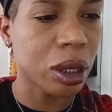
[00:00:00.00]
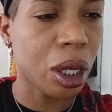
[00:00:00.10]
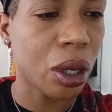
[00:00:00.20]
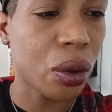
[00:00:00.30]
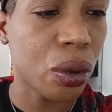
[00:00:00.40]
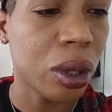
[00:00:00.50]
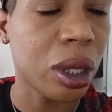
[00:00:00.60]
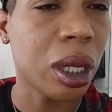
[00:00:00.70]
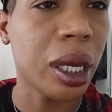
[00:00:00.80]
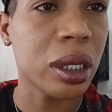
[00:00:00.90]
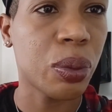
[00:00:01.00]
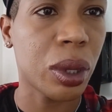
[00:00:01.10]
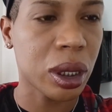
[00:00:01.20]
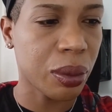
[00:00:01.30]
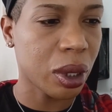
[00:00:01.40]
So the
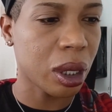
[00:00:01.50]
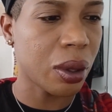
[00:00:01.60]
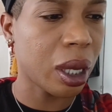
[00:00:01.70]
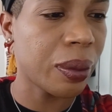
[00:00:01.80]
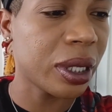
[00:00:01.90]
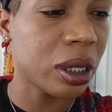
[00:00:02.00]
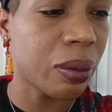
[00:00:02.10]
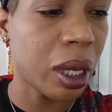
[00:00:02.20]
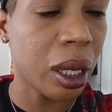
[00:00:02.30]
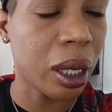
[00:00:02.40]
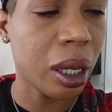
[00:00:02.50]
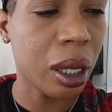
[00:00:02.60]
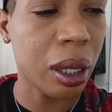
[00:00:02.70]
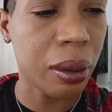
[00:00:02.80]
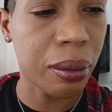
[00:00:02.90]
next brush I'm gonna grab is my
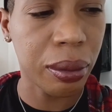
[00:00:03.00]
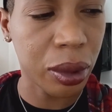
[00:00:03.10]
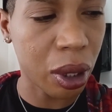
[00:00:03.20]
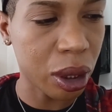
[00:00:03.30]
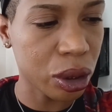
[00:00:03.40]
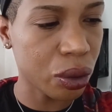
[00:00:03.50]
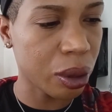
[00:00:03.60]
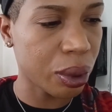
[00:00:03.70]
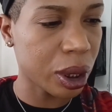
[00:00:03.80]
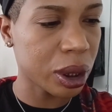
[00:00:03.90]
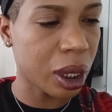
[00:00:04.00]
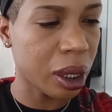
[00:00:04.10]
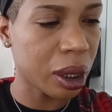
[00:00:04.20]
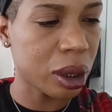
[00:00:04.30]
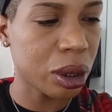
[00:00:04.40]
contouring brush
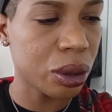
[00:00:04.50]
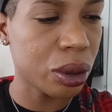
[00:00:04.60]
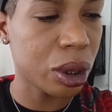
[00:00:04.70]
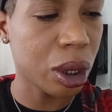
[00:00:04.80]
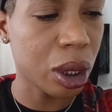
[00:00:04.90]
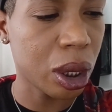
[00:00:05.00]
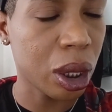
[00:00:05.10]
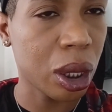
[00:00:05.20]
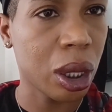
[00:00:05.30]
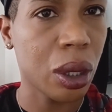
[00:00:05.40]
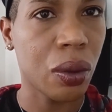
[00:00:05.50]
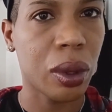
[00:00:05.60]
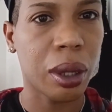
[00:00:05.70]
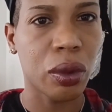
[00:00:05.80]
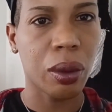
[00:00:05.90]
that I like to use
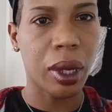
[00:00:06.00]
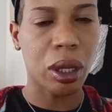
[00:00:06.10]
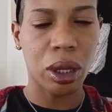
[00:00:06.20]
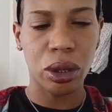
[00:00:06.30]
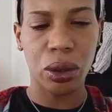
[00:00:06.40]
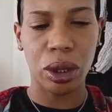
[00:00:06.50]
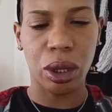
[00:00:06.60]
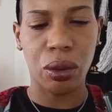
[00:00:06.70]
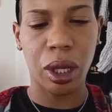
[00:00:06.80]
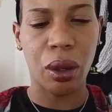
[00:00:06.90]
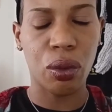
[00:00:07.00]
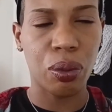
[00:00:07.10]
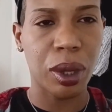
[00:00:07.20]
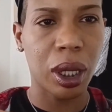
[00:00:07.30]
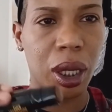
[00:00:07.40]
when I'm doing my contour. So
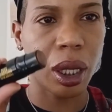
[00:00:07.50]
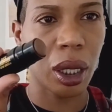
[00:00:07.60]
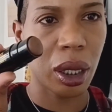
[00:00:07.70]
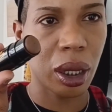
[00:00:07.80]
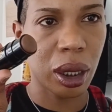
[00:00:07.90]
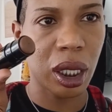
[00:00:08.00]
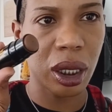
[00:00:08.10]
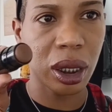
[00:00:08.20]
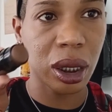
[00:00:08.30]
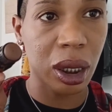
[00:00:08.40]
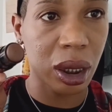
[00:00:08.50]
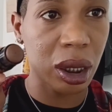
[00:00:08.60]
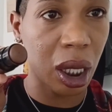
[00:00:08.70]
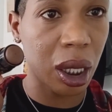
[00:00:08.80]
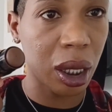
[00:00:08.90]
that will be this
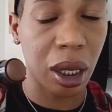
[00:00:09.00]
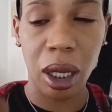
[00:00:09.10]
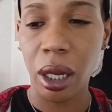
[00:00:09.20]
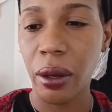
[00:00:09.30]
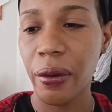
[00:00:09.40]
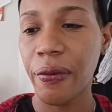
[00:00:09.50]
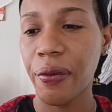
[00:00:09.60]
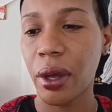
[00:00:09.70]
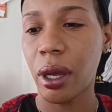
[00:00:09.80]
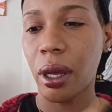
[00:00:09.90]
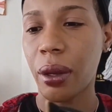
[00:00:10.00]
shade of